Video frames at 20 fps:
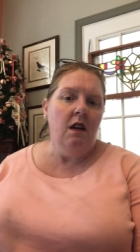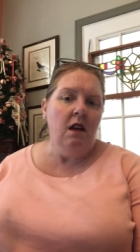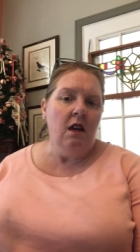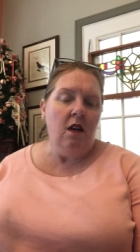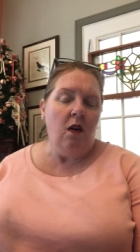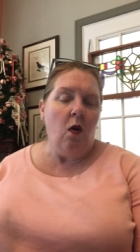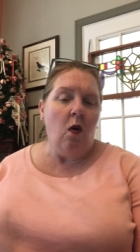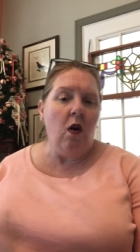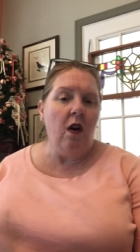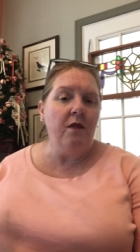
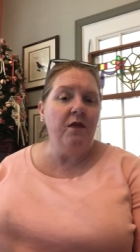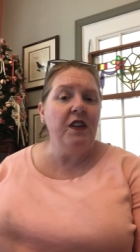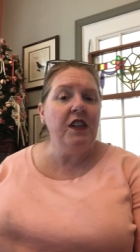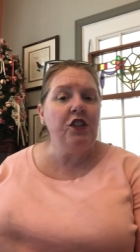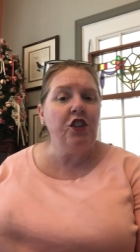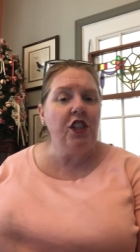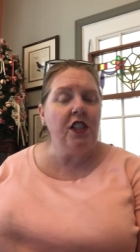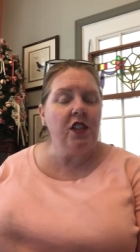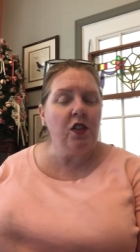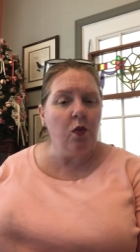Or a
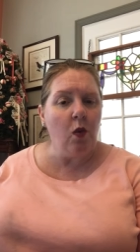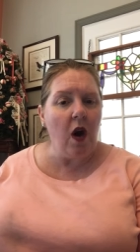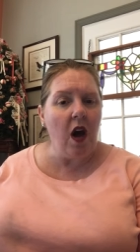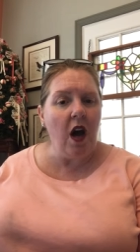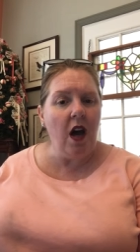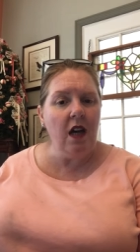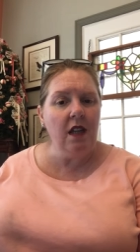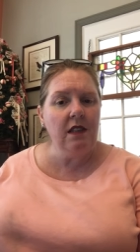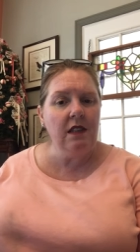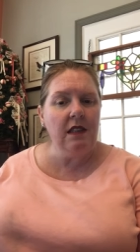
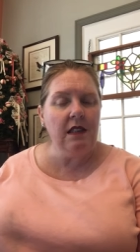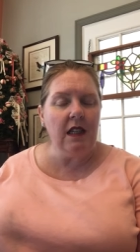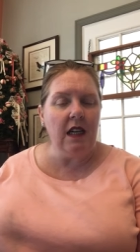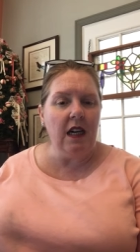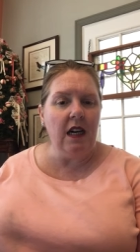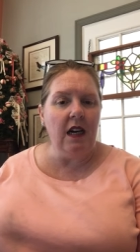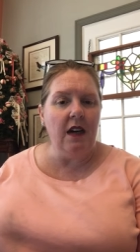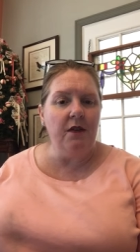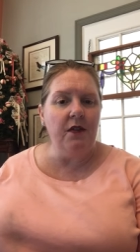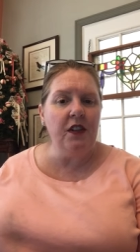vichyssoise.
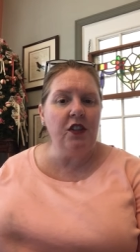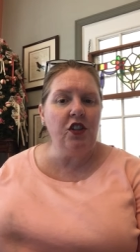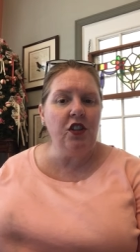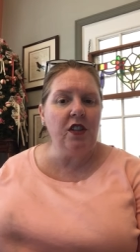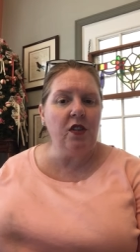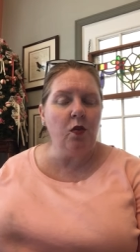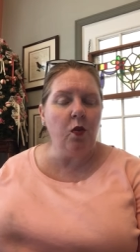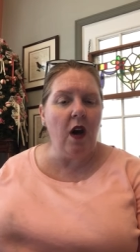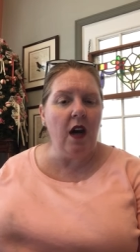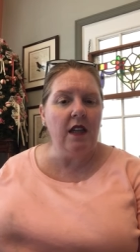
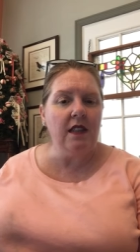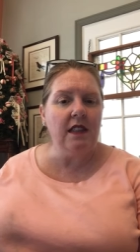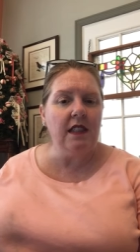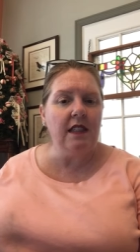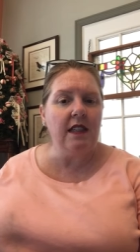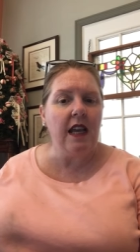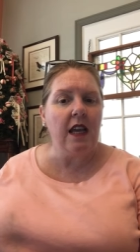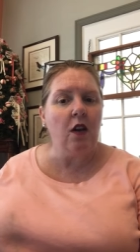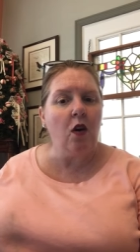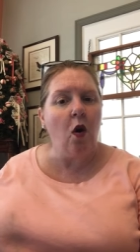Vichyssoise
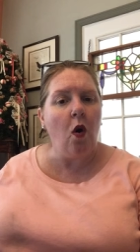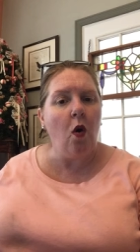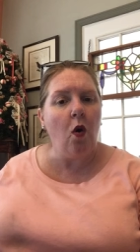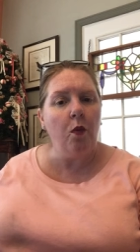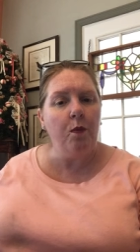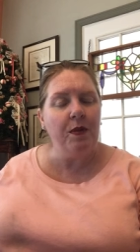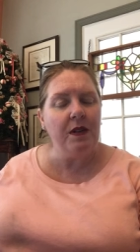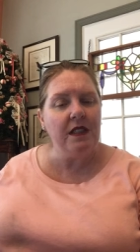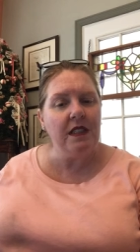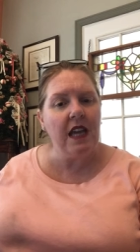is a
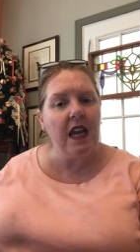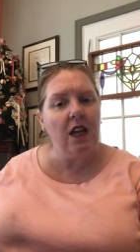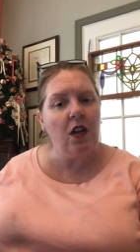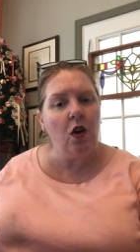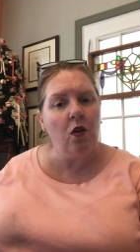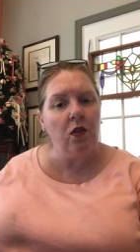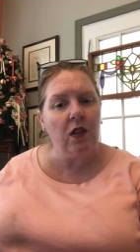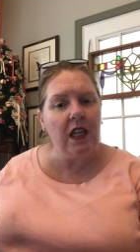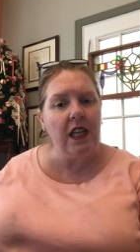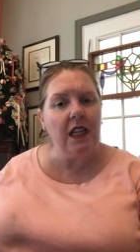cold
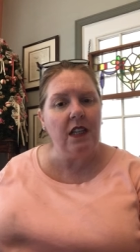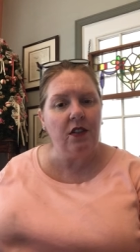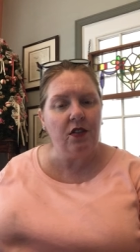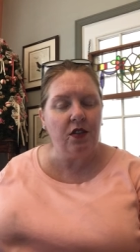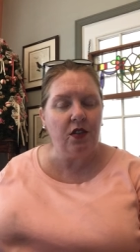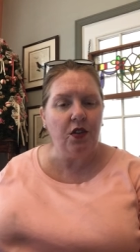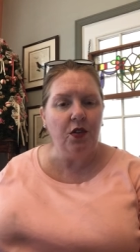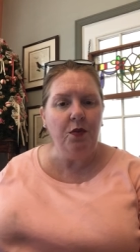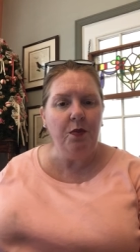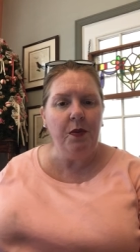potato leek
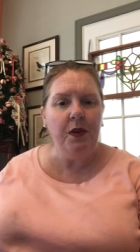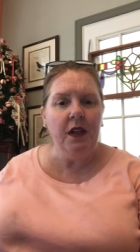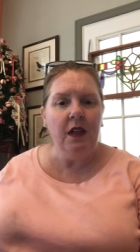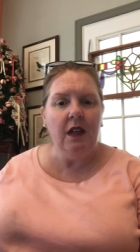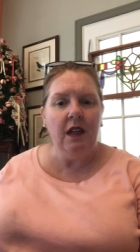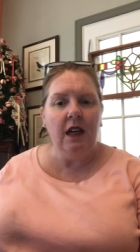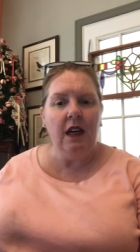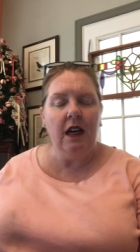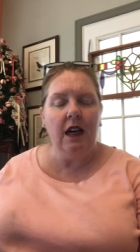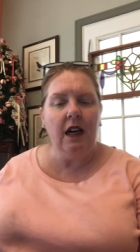soup.
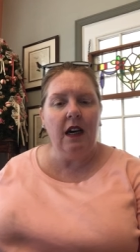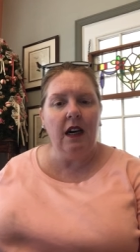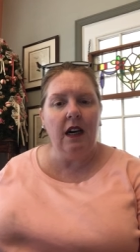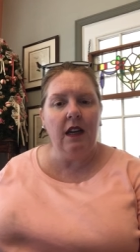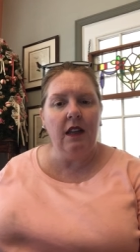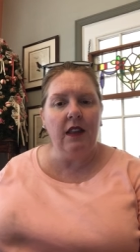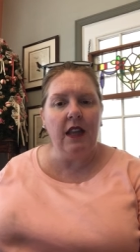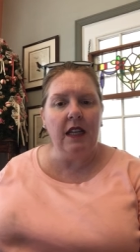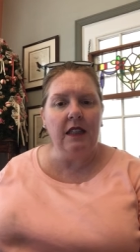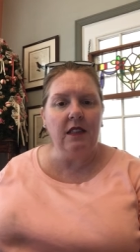
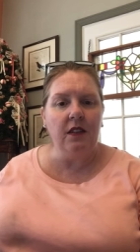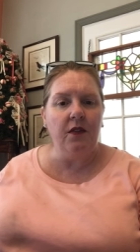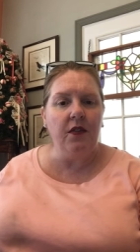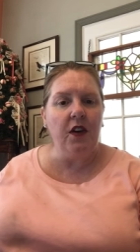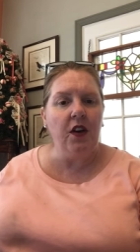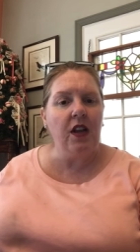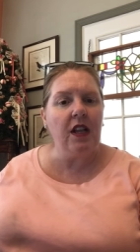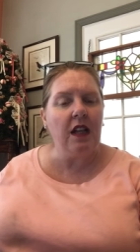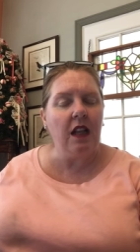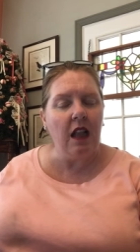That's a
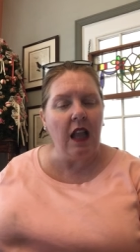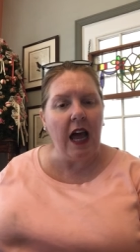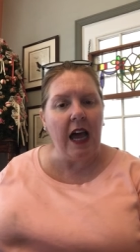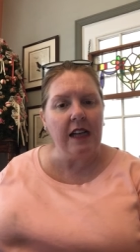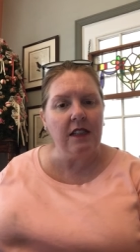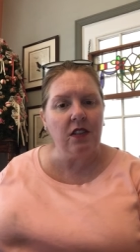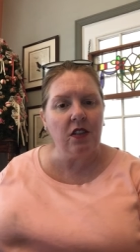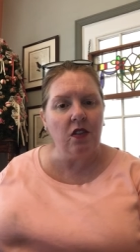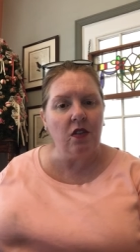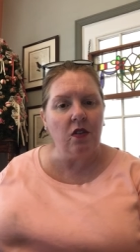very
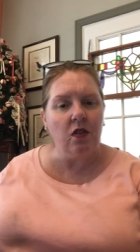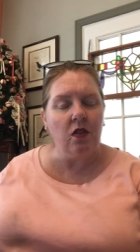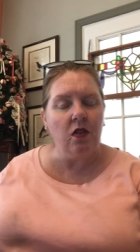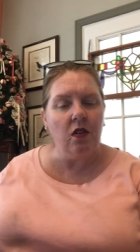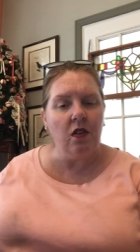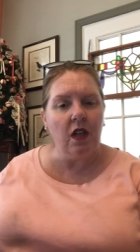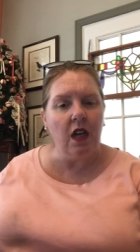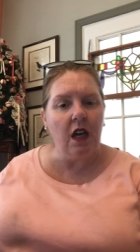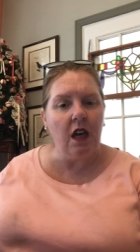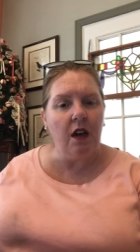
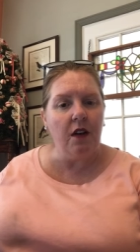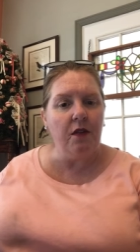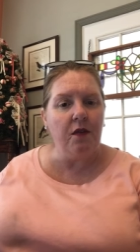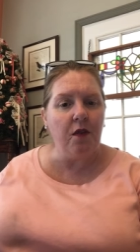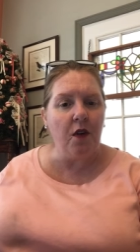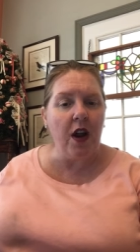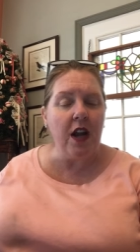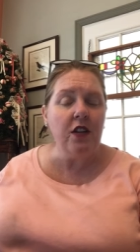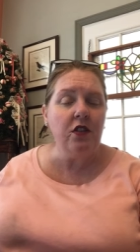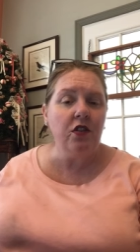classical
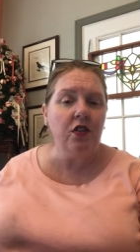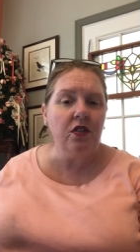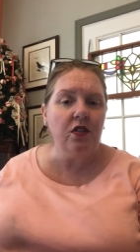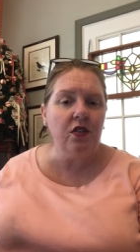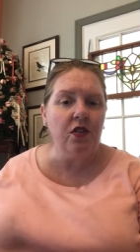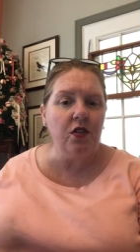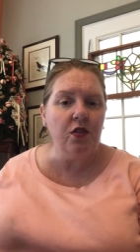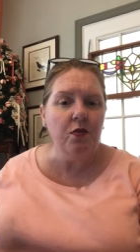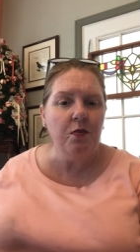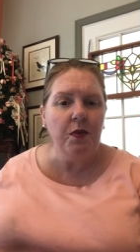French
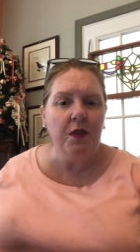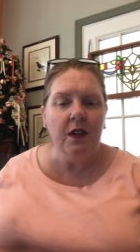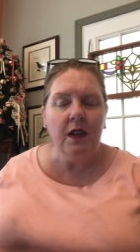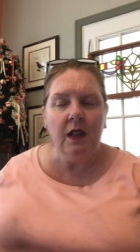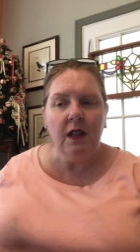soup.